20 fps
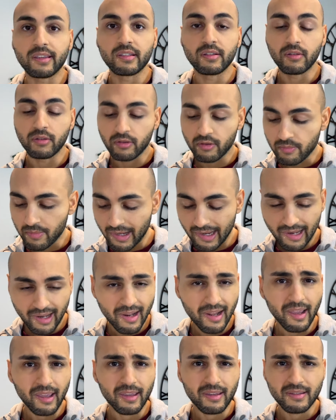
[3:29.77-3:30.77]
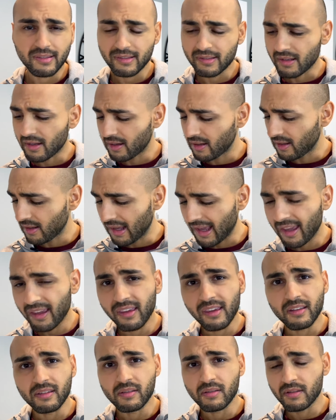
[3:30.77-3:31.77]
So although my leg is slightly
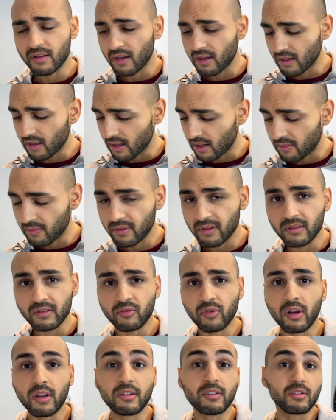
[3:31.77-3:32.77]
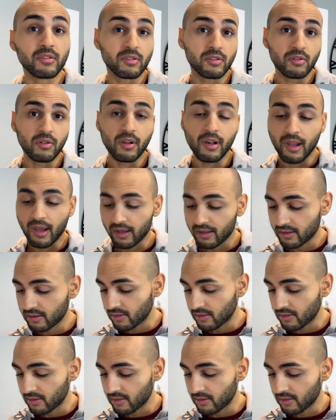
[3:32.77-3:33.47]
aching today, I will try to do legs